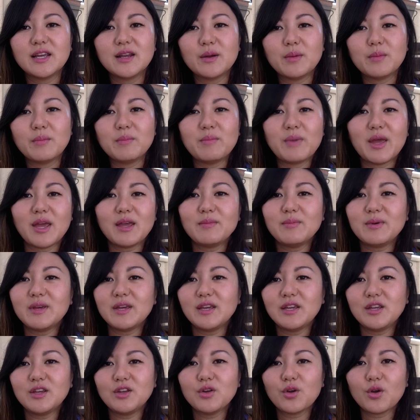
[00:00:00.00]
you know,
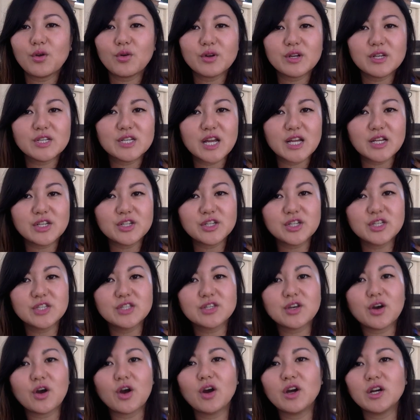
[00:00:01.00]
maybe your
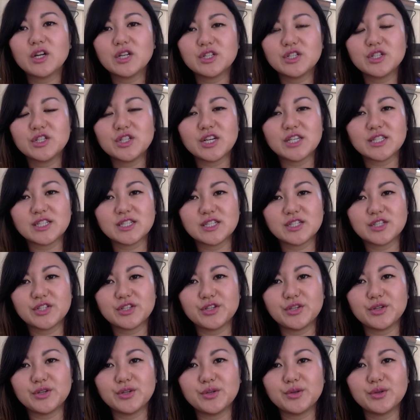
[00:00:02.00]
intentions are just
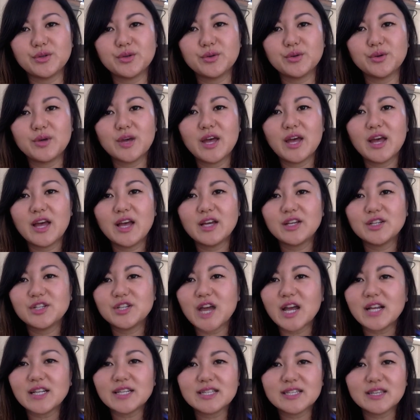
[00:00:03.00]
to
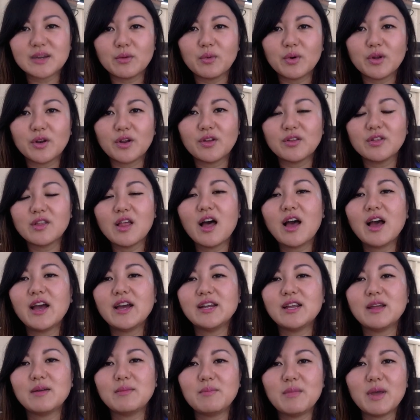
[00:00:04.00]
chat to someone
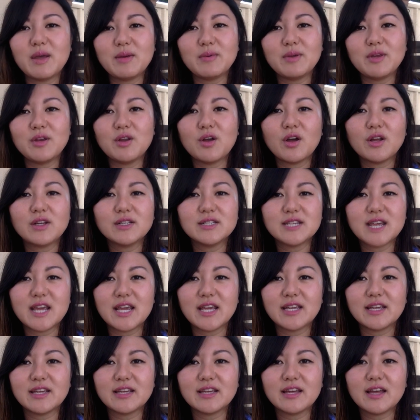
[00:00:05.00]
online and maybe not
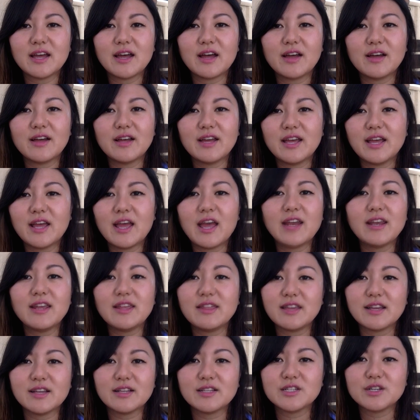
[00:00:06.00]
take
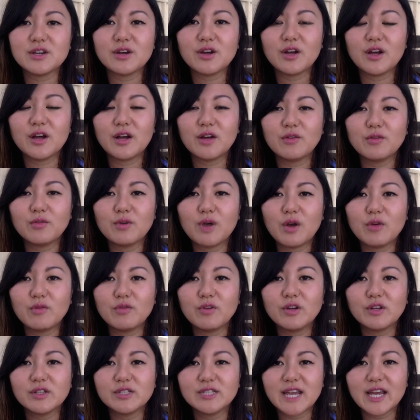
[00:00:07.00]
anything to a
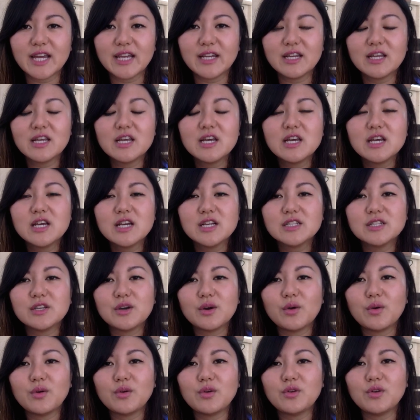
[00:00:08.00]
real date.
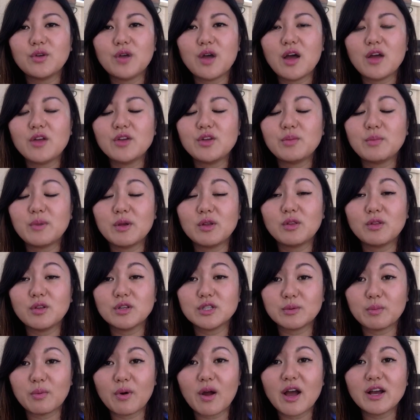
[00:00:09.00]
So you'd be
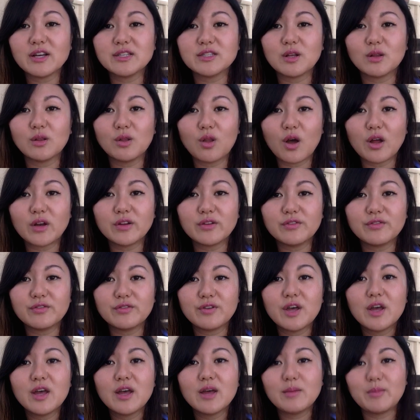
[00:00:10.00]
surprised, a lot of
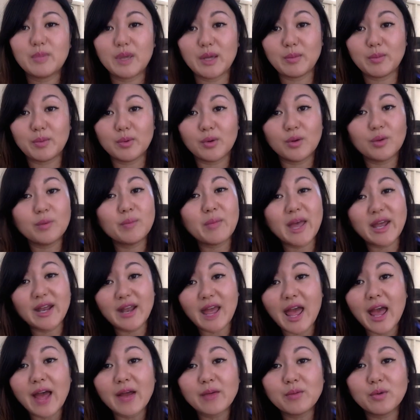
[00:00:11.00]
people,
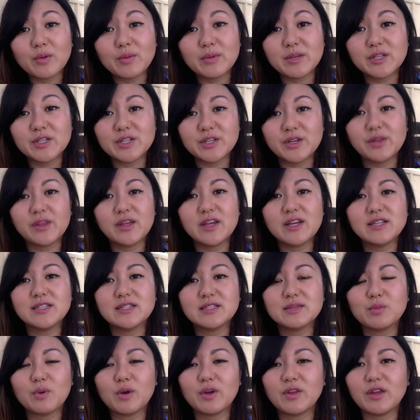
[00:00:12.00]
men and women, do
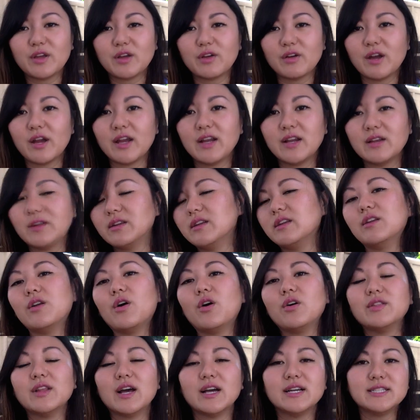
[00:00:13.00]
this, where they create an
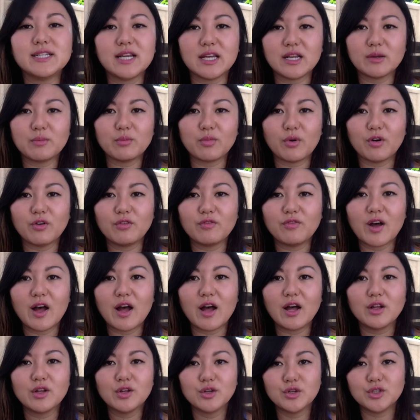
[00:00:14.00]
online dating
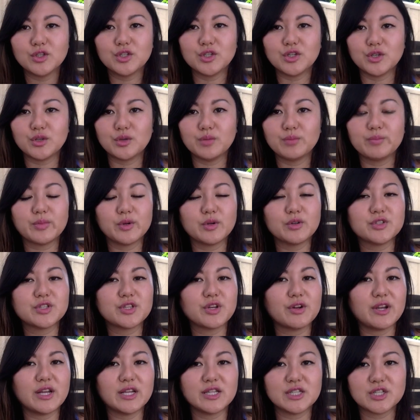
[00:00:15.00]
profile to
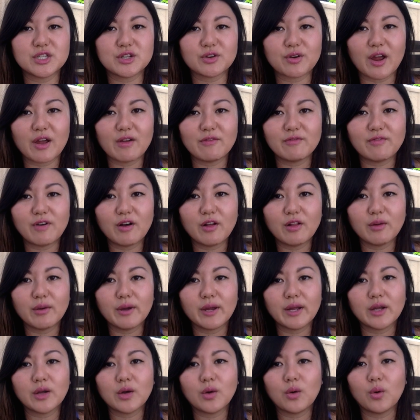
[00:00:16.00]
boost their Instagram
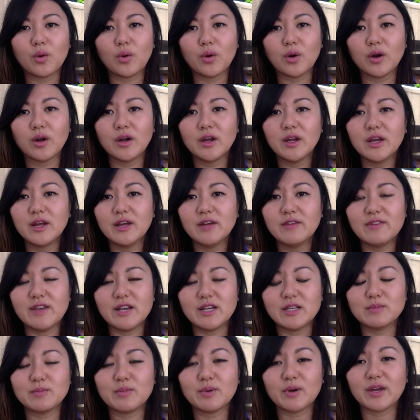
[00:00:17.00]
following or
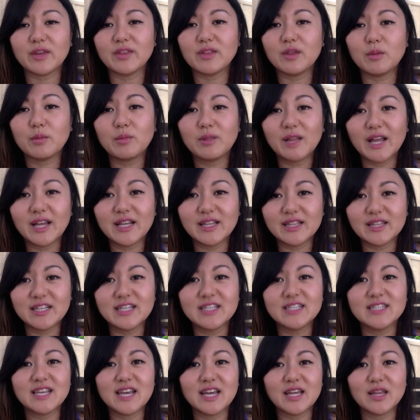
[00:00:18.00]
Facebook, and they'll
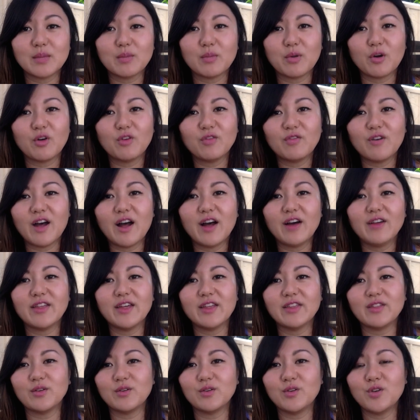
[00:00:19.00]
blatantly say in the profile
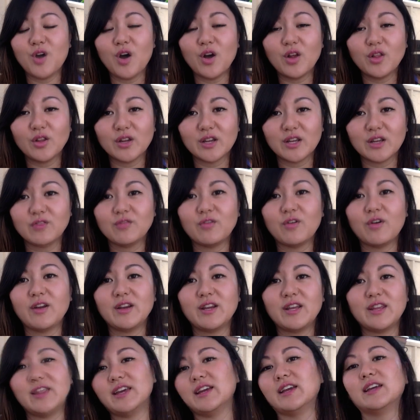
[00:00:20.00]
that they're not looking for
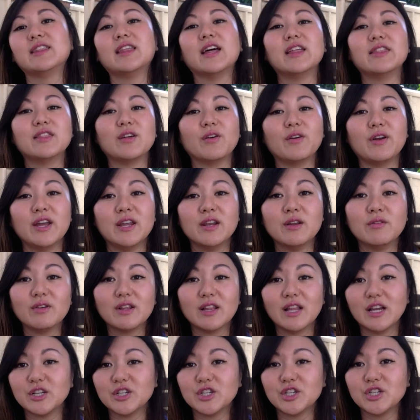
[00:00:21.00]
anything, that they're in a
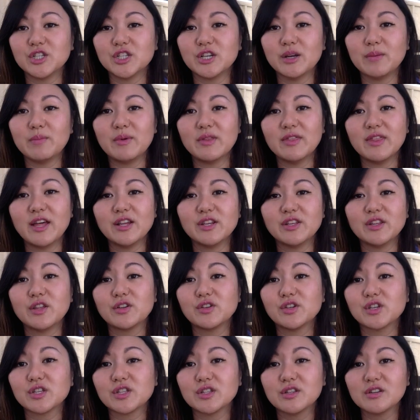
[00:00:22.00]
relationship, and that
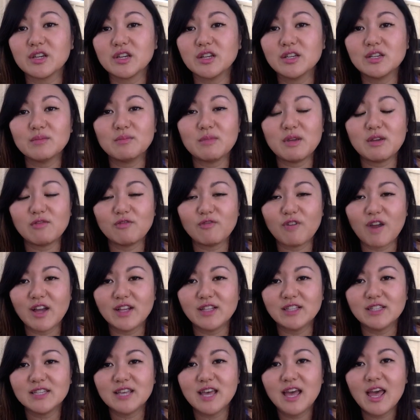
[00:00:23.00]
they're just looking to meet
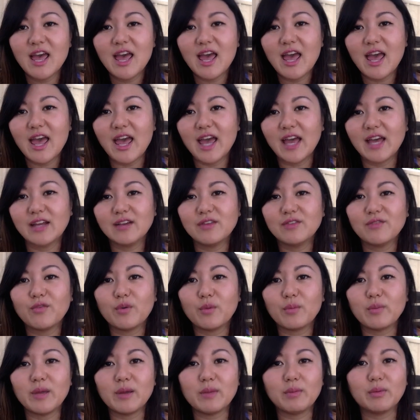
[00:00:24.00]
friends and
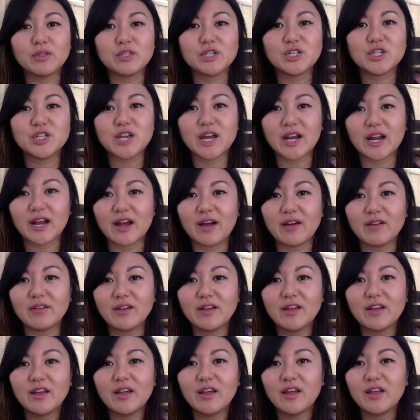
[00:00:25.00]
for people to check out
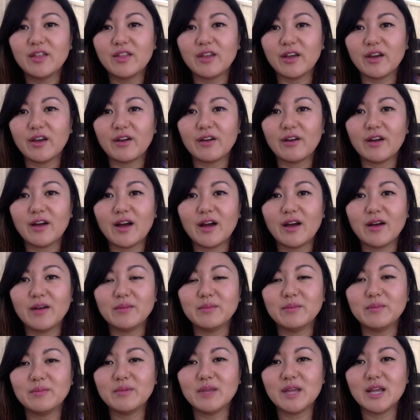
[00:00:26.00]
their
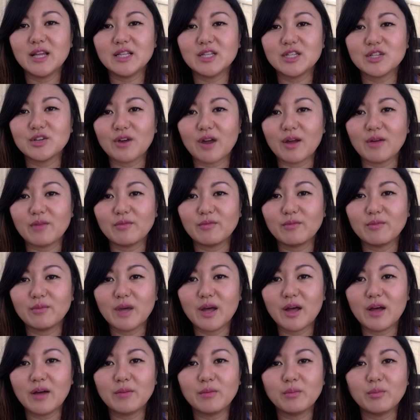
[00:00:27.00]
Instagram
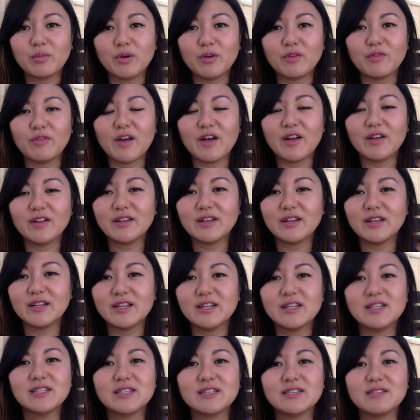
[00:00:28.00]
profile.
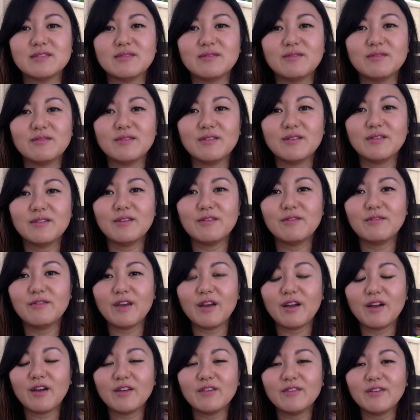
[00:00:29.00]
And it's a
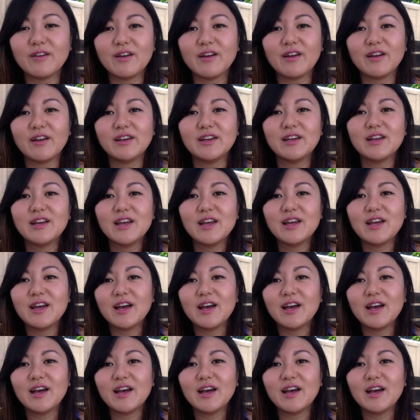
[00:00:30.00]
very, very